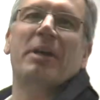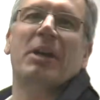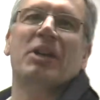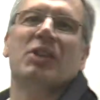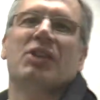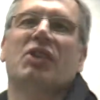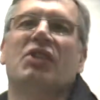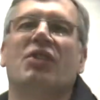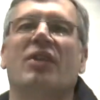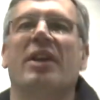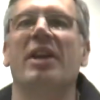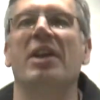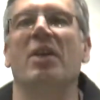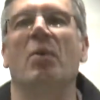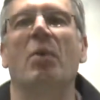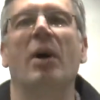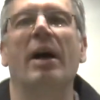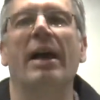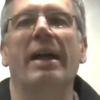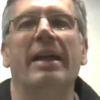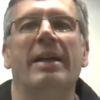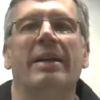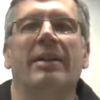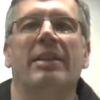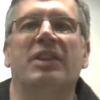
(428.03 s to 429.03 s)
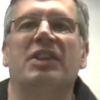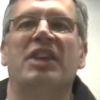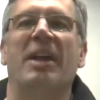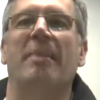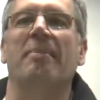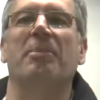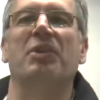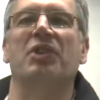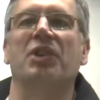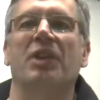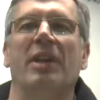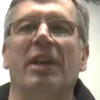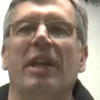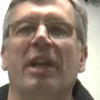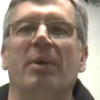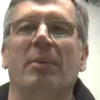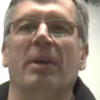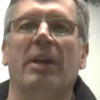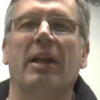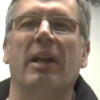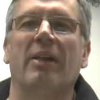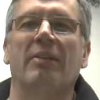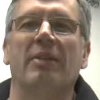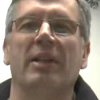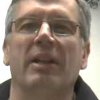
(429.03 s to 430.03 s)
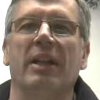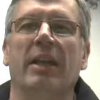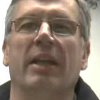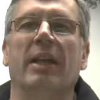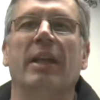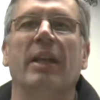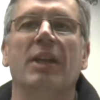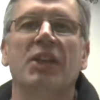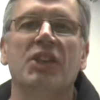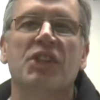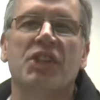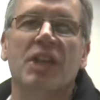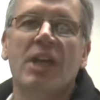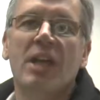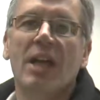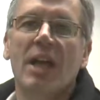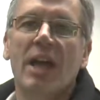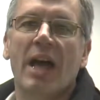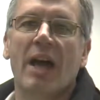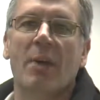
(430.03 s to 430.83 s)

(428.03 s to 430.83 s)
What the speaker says: because straight away the temperature in here would get ridiculous.